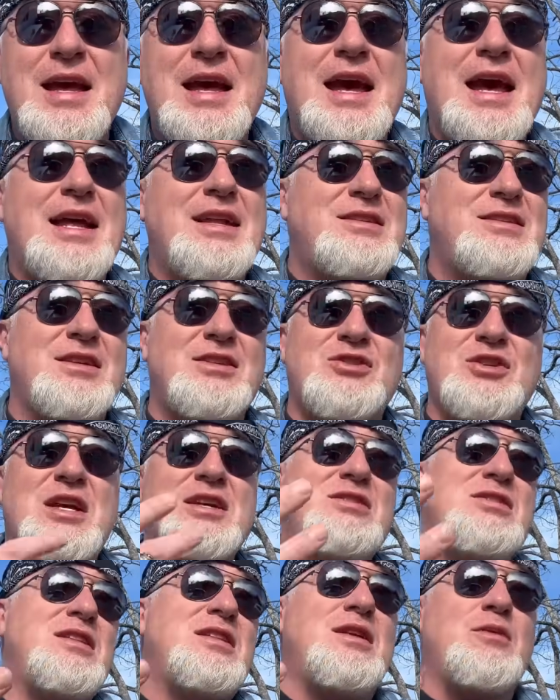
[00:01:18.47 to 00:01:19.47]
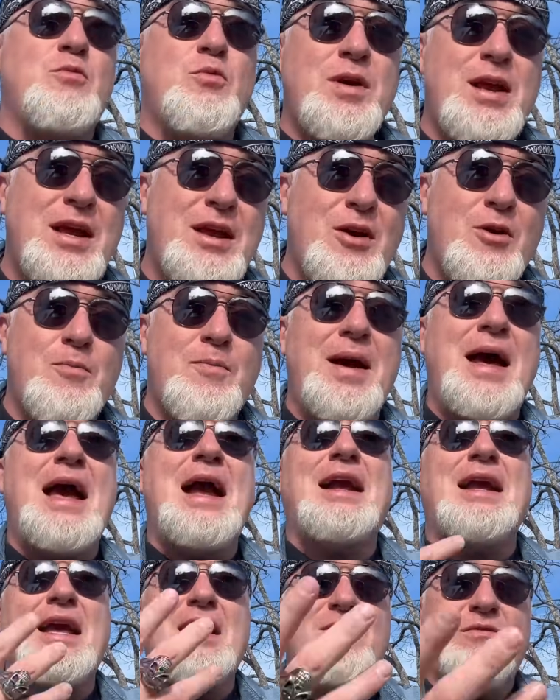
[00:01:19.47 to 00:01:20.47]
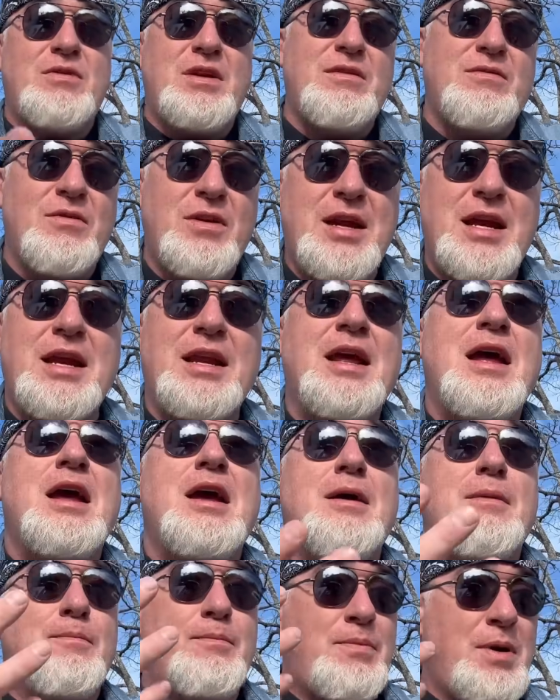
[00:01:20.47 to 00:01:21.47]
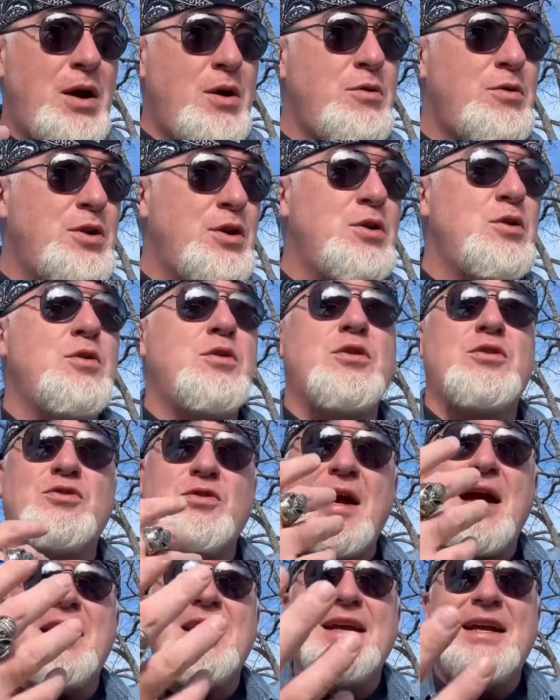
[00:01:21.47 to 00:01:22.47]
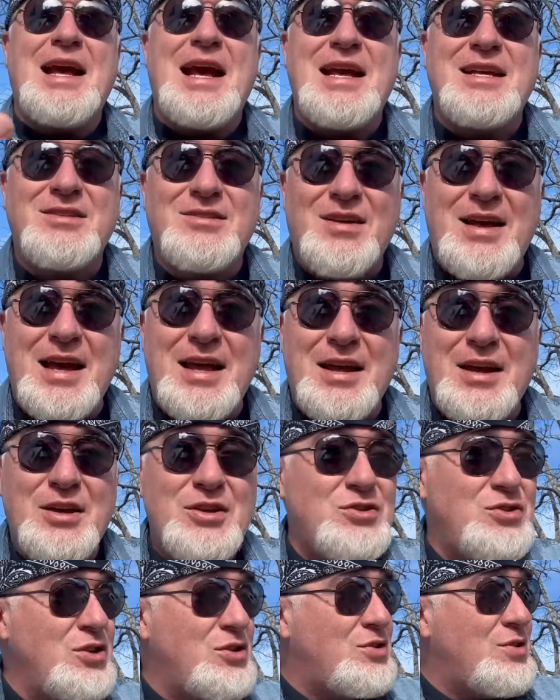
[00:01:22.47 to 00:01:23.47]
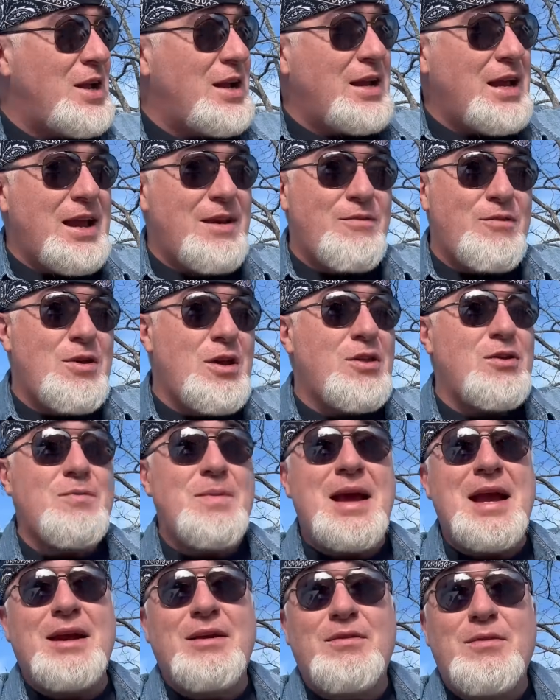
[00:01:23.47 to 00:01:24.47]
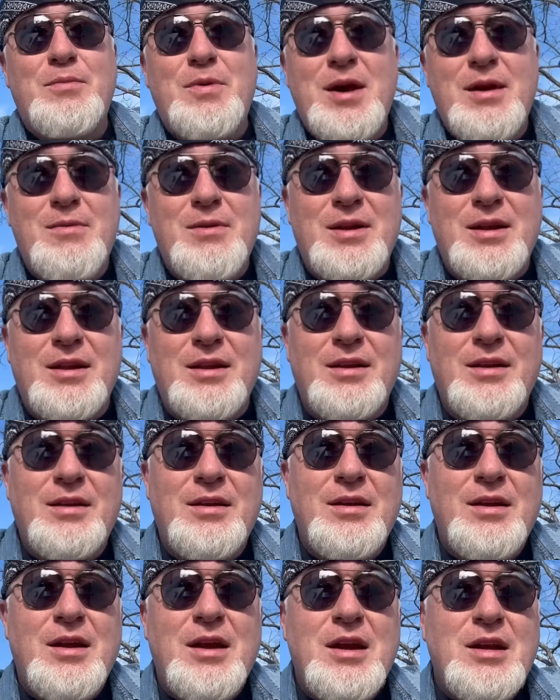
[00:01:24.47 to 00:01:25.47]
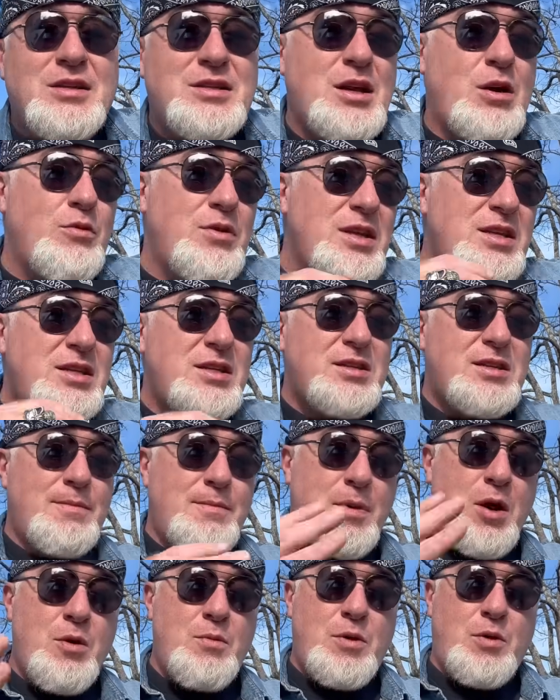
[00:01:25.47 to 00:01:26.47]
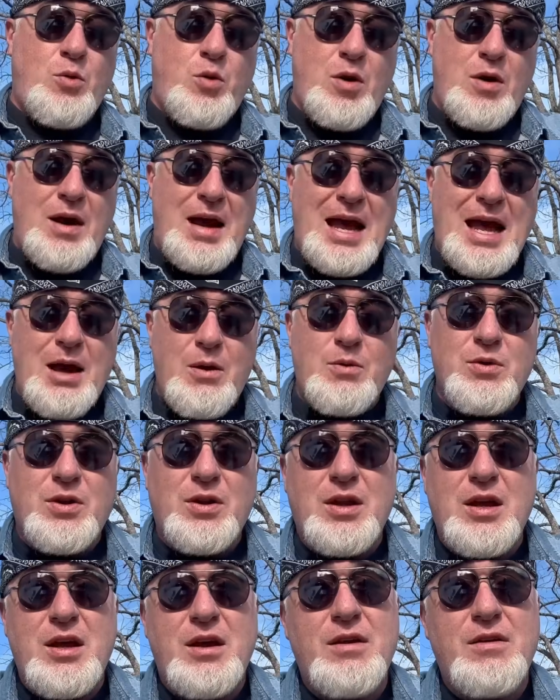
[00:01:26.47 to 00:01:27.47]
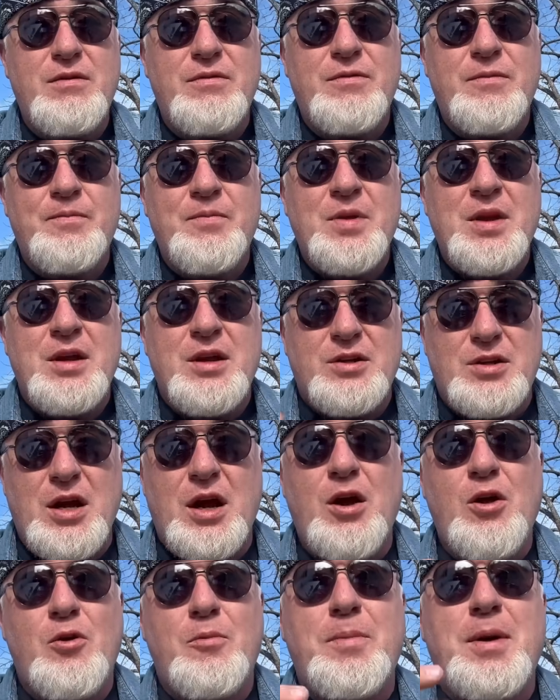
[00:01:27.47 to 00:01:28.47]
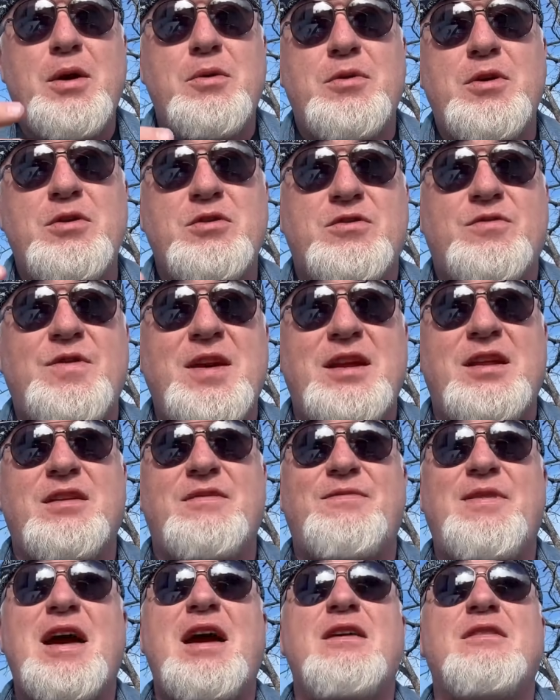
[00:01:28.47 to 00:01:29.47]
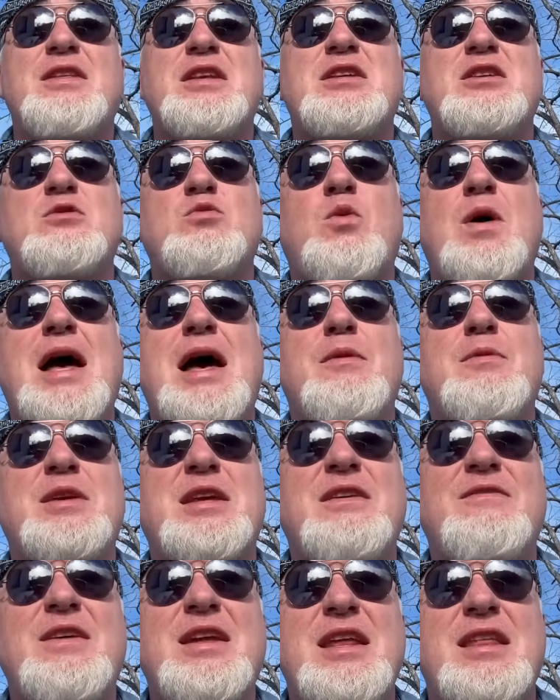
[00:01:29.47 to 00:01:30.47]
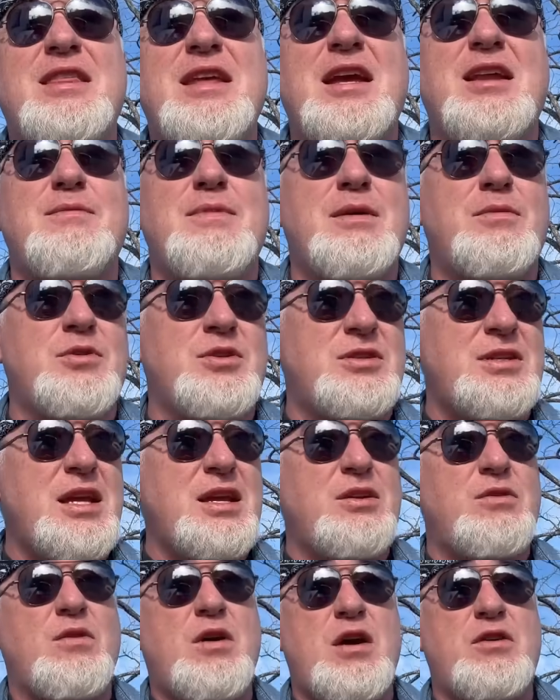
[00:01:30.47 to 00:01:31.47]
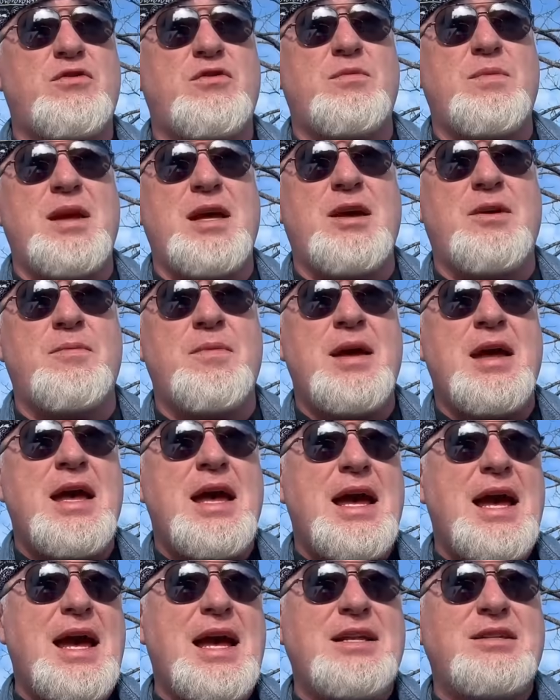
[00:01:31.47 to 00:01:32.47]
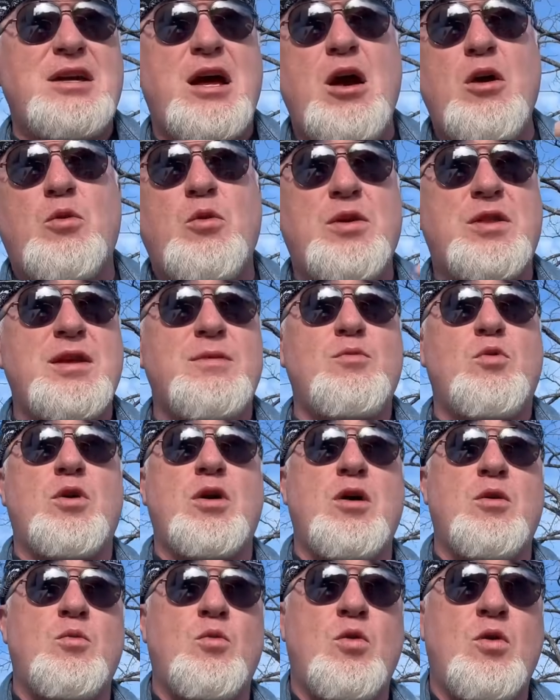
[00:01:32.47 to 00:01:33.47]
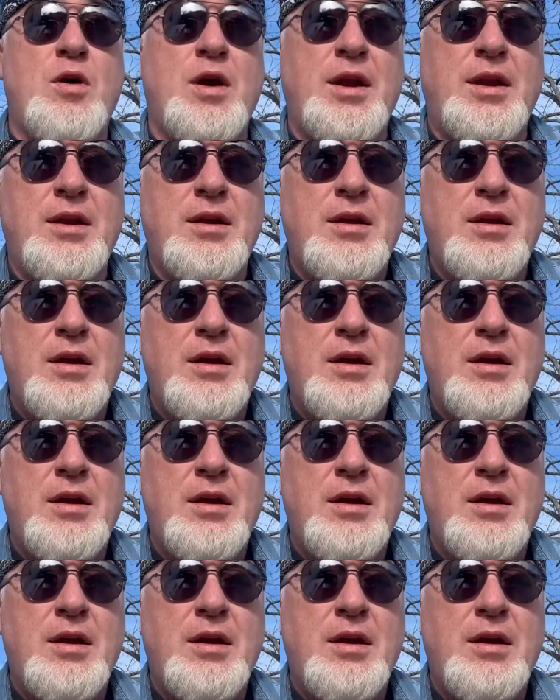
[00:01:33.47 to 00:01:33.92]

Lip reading: and suggested that we go back and reread. Bo Duke tried to gaslight us just like every other MAGA Republican. So this is the moment where I would love to hold Bo Duke's feet to the fire. And this is why I would give anything to be able to sit across from him and talk with him one-on-one.